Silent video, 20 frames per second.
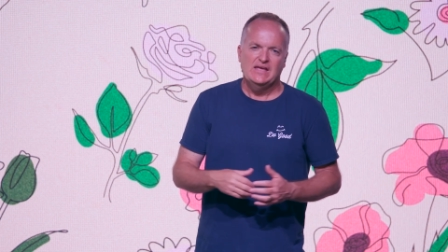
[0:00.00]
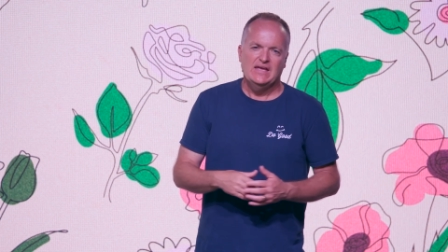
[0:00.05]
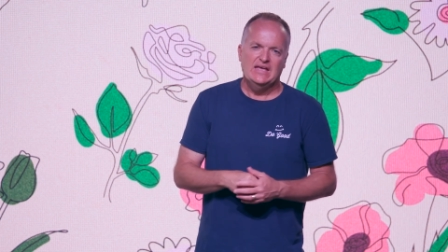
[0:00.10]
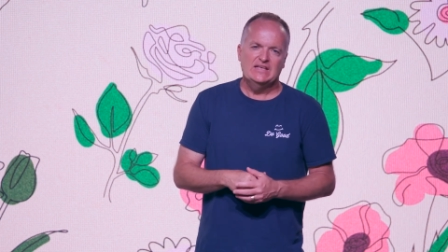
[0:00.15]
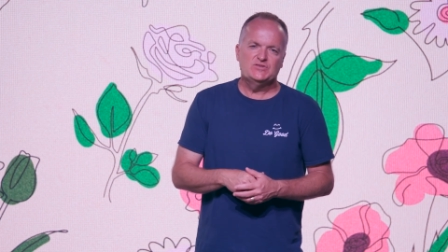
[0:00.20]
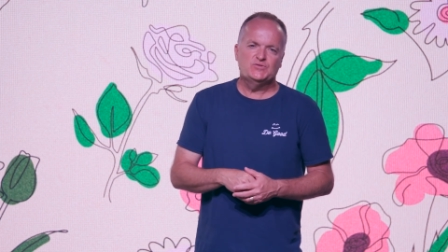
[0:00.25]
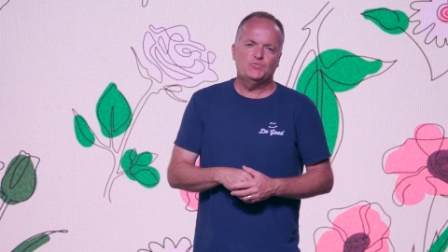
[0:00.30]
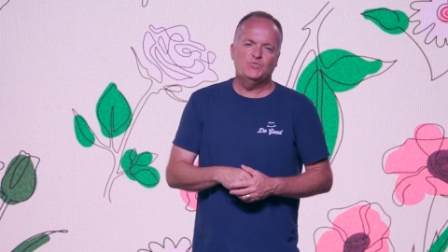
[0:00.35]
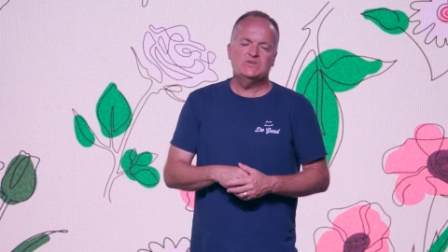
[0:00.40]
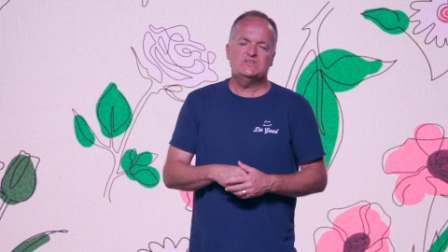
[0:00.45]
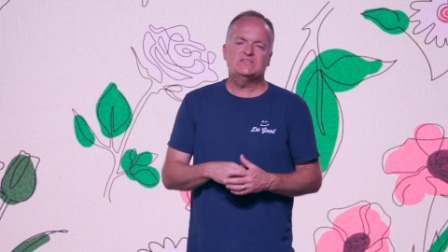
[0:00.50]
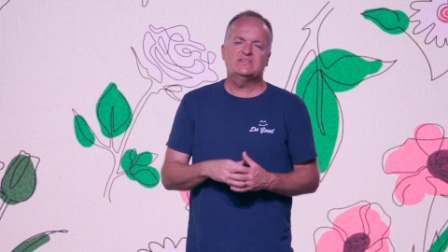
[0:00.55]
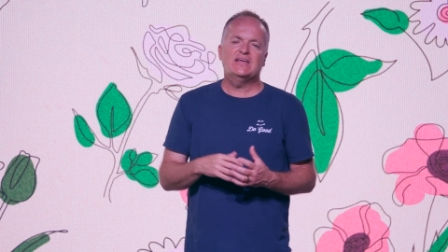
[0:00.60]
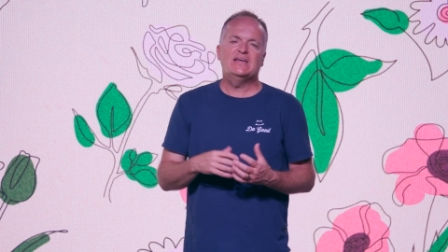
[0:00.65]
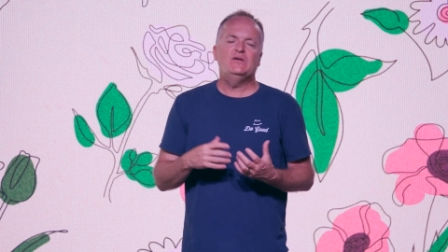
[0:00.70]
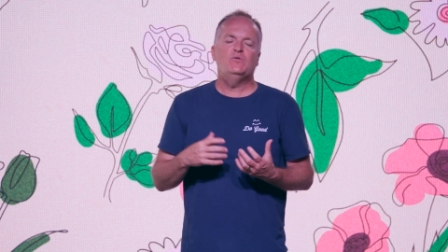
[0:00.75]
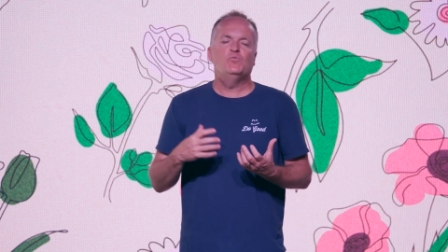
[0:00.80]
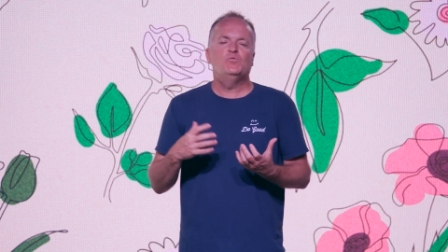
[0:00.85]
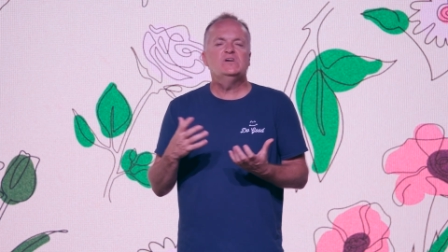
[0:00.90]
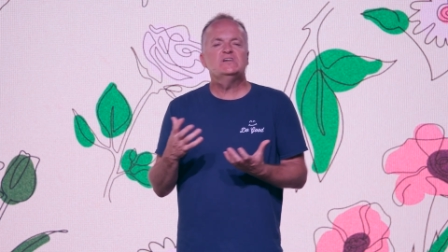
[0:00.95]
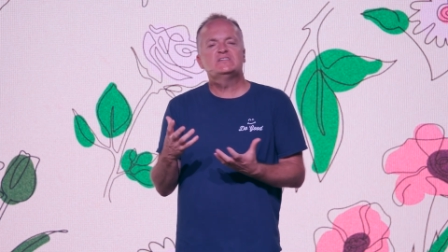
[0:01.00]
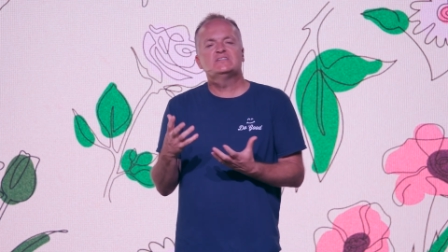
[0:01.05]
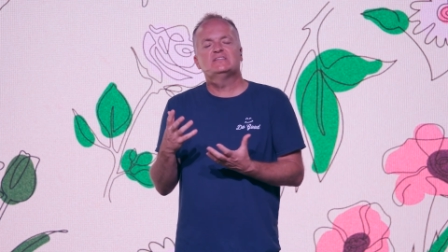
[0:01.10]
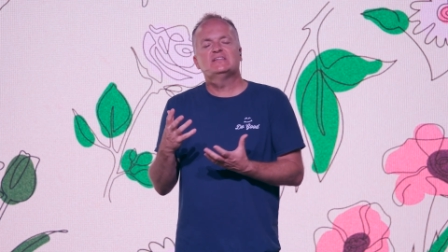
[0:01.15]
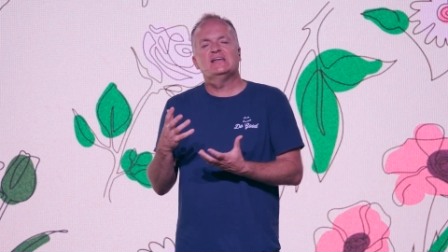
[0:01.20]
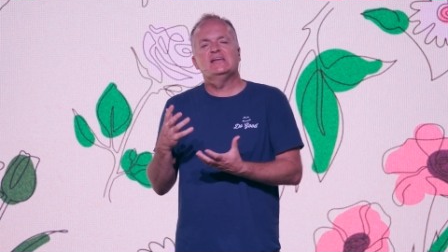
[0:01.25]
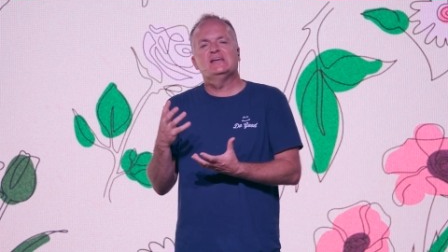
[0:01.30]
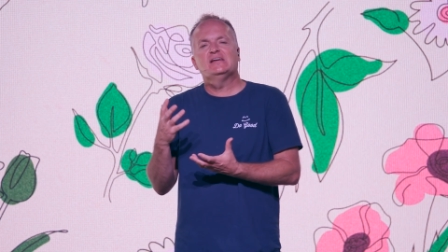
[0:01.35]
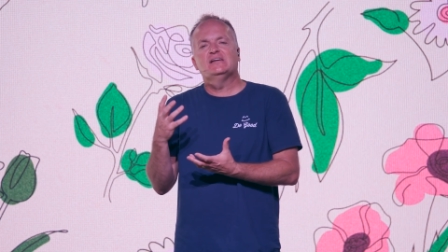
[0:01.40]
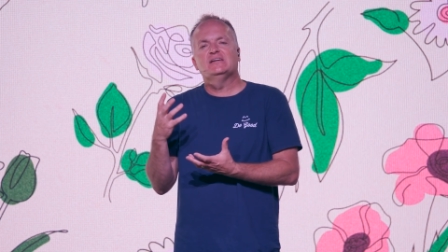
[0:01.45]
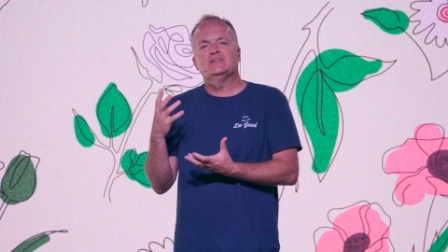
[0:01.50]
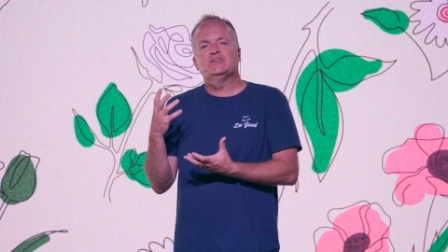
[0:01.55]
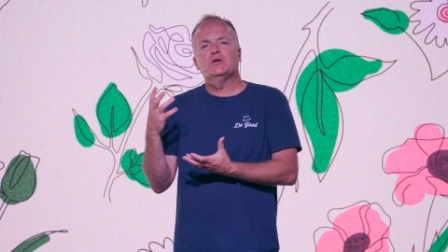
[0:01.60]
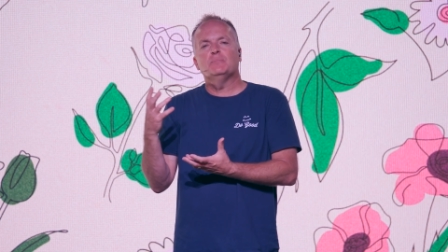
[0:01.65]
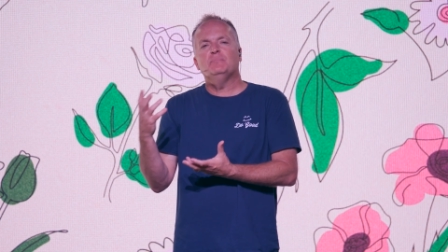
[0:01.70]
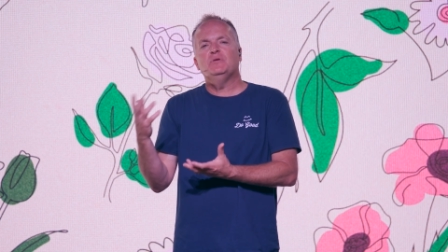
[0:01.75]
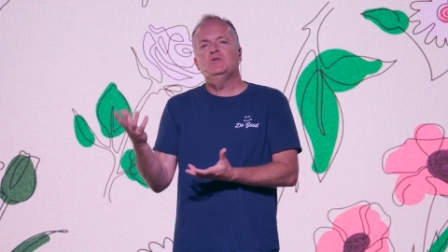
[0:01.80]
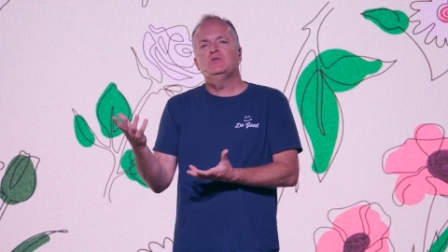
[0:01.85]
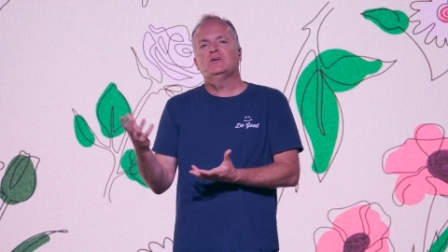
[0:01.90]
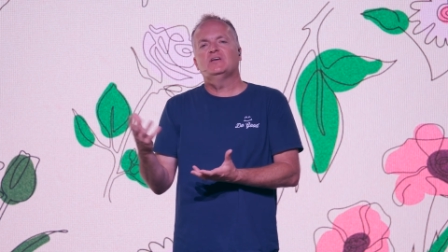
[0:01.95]
It's wish they wish they could
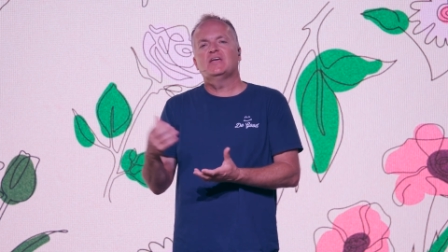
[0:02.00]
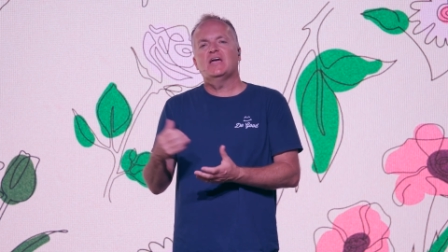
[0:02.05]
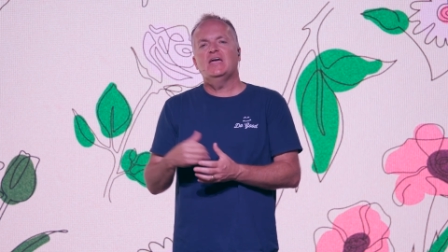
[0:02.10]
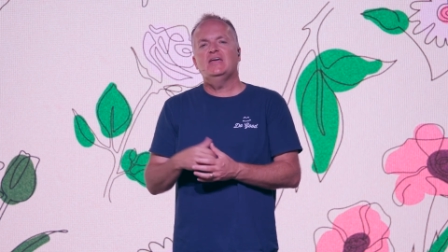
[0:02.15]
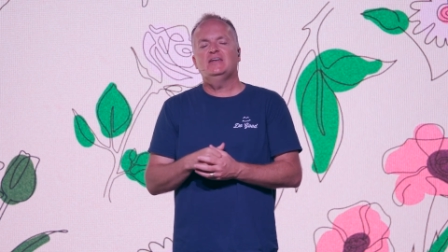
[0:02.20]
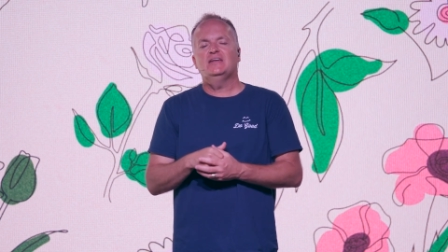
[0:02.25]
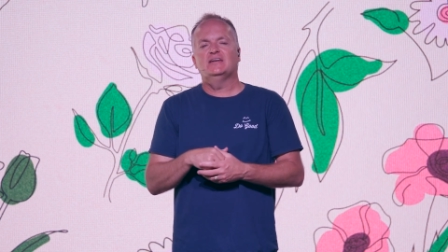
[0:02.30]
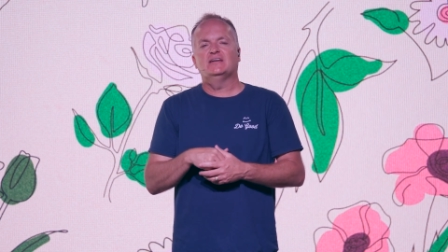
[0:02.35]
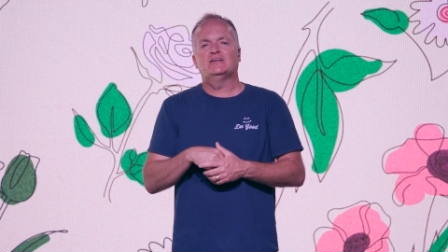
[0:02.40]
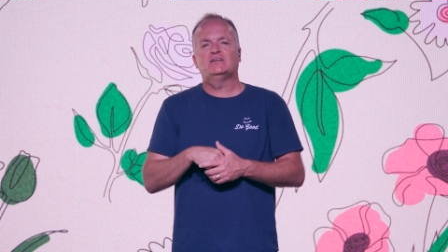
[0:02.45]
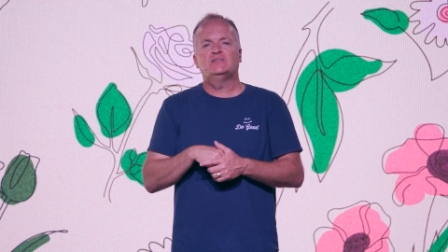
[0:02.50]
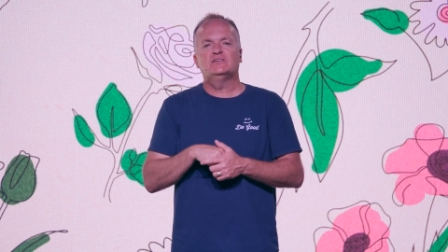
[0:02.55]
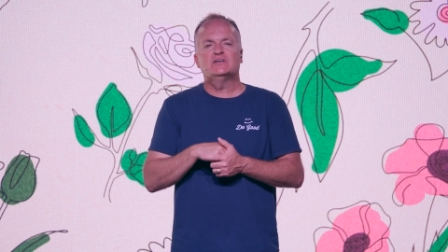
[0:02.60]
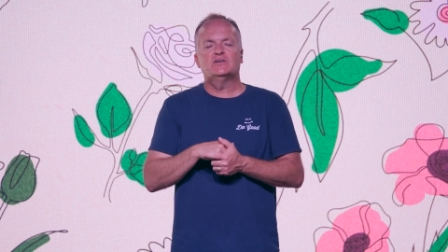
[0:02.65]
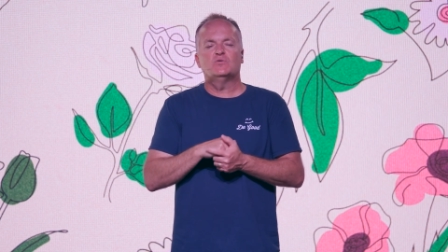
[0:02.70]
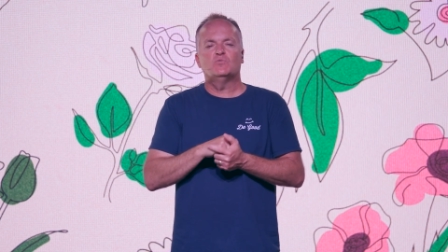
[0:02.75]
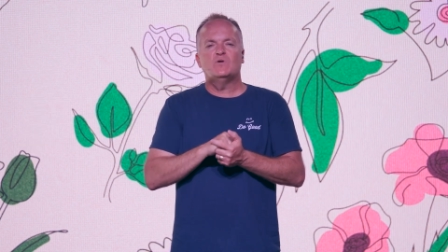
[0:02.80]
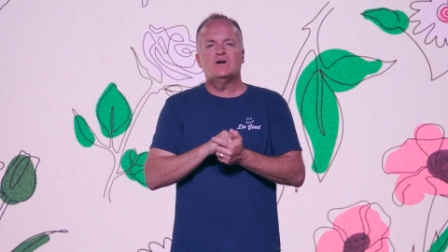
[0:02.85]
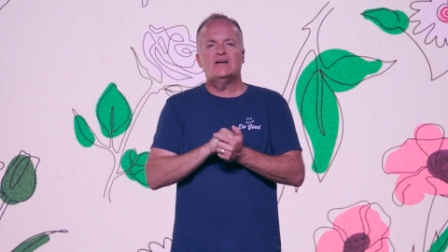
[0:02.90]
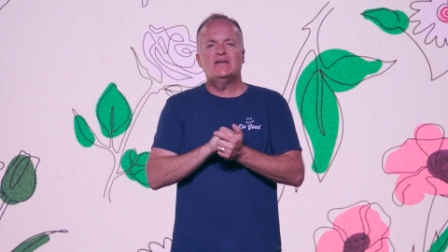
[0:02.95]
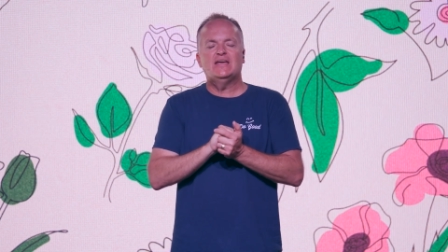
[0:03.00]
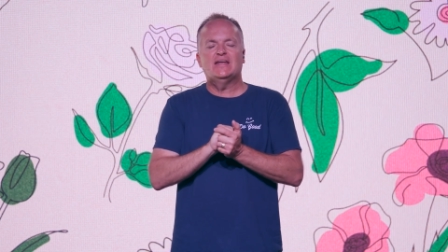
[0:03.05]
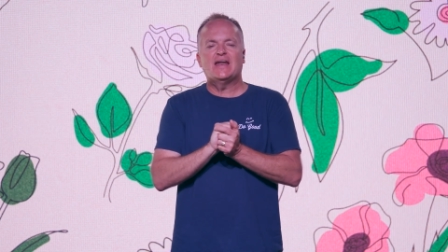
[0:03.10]
communicate in a clear way.